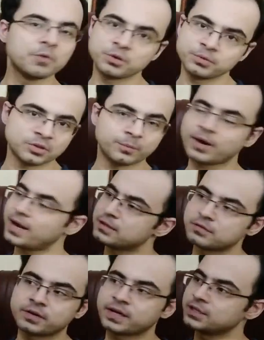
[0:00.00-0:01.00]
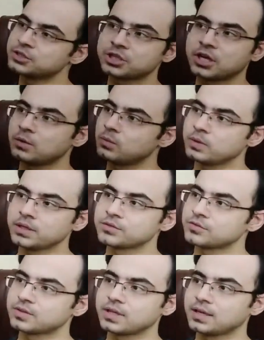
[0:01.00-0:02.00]
wouldn't be surprised if Arantxa
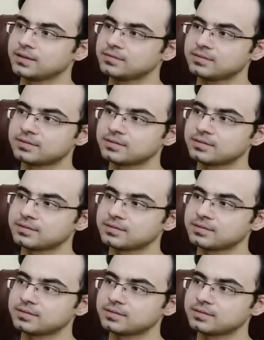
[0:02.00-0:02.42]
wins this.